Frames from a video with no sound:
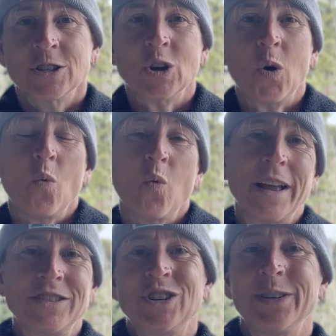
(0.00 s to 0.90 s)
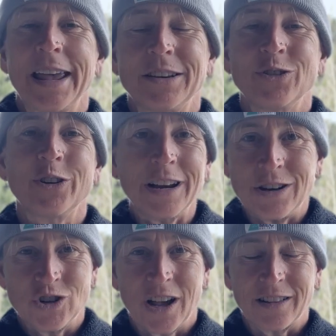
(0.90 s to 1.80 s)
So once you get good
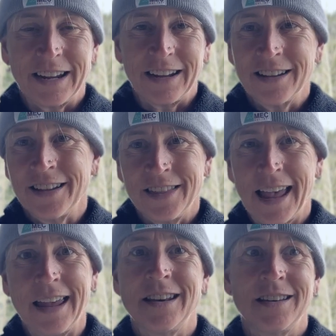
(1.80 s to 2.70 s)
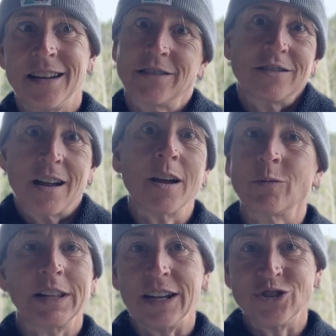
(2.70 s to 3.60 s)
at juggling, then it's not
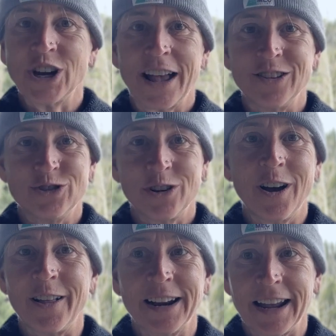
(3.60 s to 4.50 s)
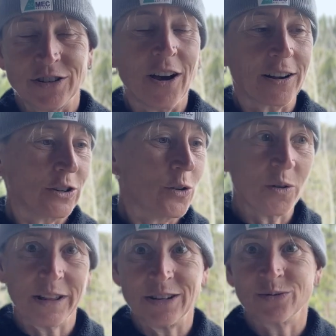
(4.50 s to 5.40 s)
really a challenge at all. And I talk to
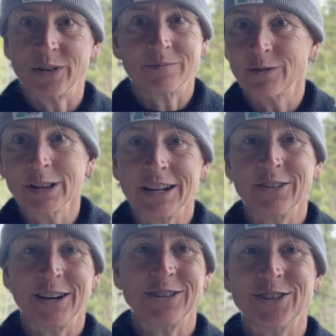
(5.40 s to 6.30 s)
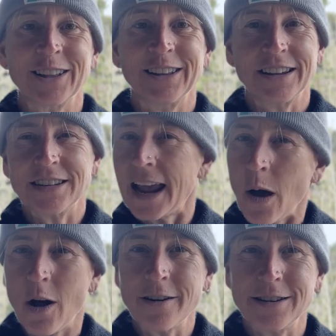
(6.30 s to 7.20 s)
goalies who are really good at juggling. I say,
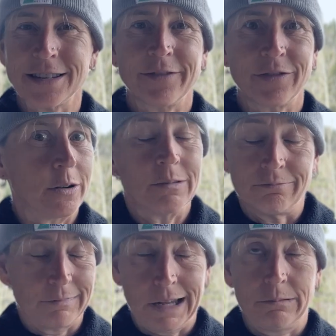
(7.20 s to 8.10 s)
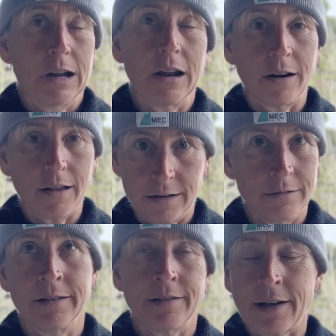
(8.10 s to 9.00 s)
how hard is that for you? Like, not at all. I
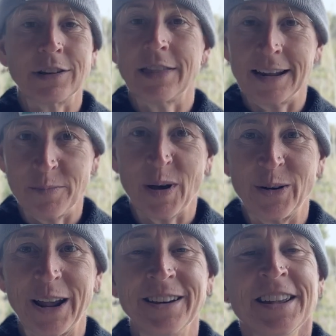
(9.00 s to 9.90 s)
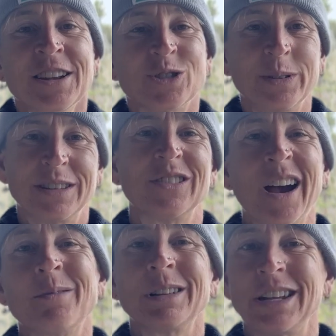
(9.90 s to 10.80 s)
don't even have to think about it. So it's
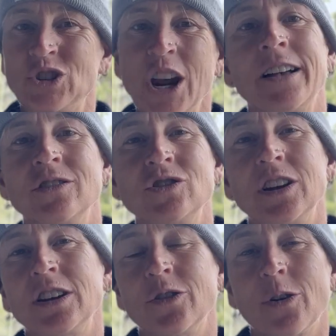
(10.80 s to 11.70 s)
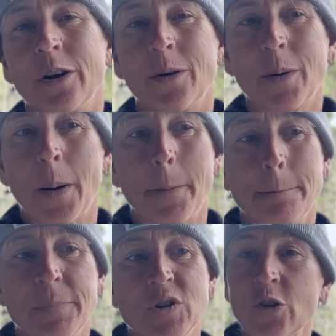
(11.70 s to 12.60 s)
not really challenging your
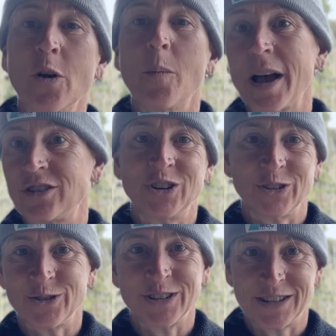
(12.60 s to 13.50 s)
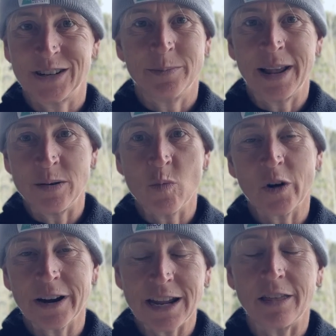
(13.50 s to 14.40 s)
neuromuscular system
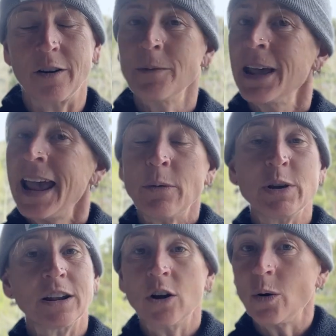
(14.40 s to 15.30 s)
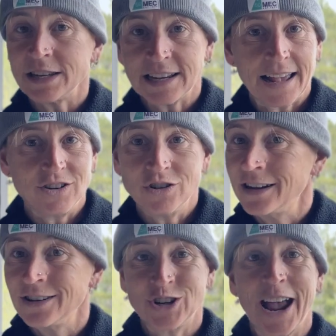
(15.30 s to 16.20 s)
anymore either. And we can always add
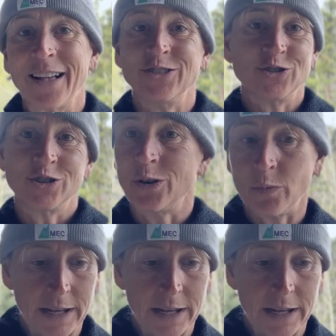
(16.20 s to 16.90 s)
challenge to it.